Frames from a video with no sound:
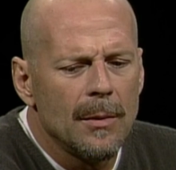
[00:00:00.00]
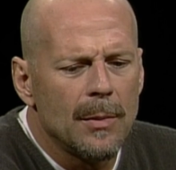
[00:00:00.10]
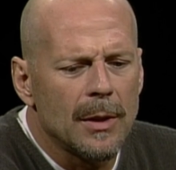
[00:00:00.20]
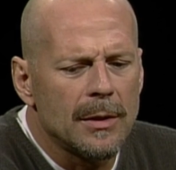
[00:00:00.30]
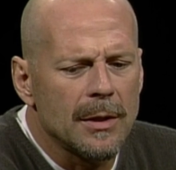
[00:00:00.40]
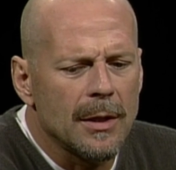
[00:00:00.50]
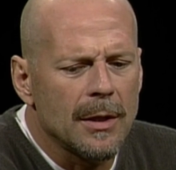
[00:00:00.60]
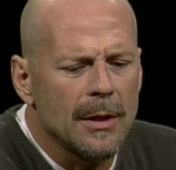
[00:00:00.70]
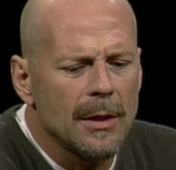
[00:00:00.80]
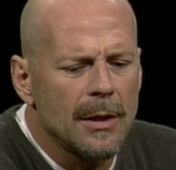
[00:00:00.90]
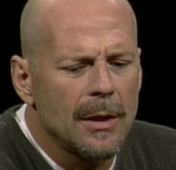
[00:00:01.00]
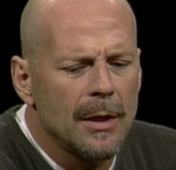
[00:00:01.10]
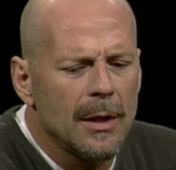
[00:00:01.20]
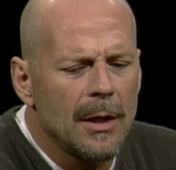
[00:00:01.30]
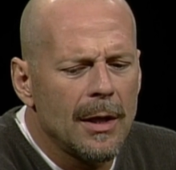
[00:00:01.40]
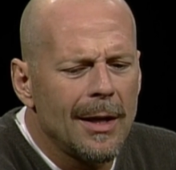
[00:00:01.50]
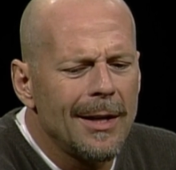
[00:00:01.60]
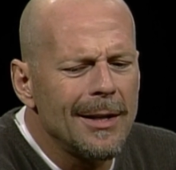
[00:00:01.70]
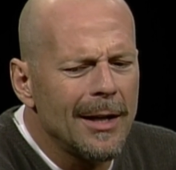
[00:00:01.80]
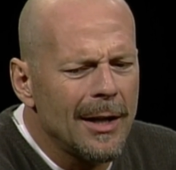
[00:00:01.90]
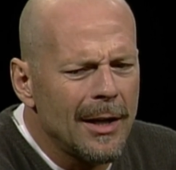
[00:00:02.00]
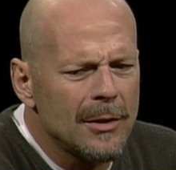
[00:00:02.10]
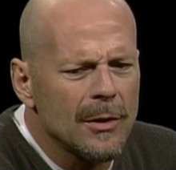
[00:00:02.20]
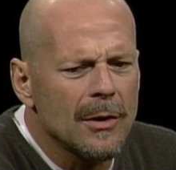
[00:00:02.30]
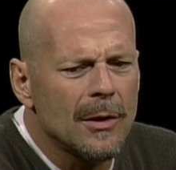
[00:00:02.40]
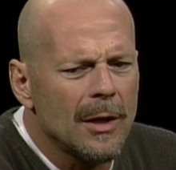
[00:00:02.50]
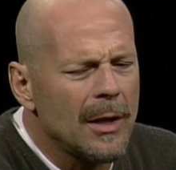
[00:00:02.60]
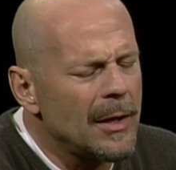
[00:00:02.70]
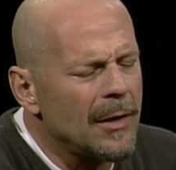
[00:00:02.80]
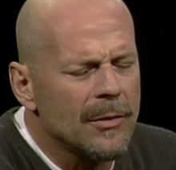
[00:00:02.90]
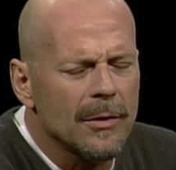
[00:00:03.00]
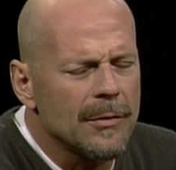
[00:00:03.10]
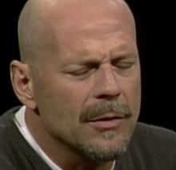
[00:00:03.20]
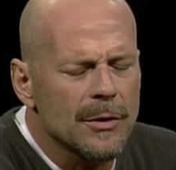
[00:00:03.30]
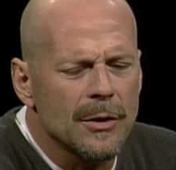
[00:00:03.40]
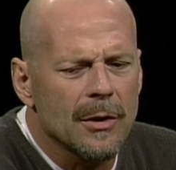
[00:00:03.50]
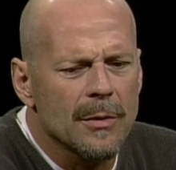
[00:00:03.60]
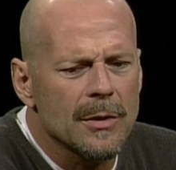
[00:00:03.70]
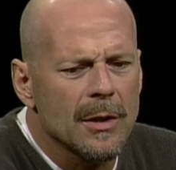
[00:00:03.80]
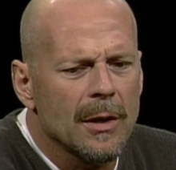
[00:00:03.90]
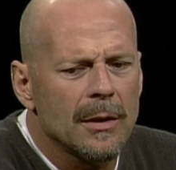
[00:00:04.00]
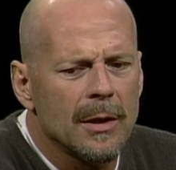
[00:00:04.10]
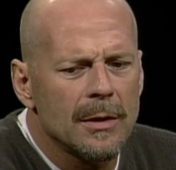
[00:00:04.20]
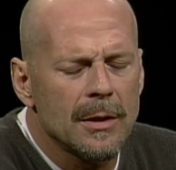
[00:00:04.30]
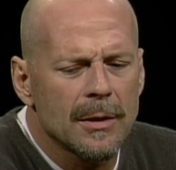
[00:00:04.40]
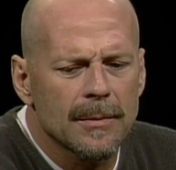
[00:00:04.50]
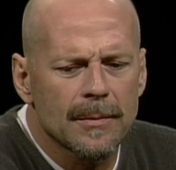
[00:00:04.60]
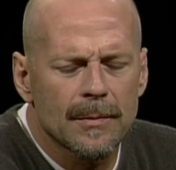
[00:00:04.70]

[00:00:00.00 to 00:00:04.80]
But uh, I took on, I, after the first year I was there, I, I did a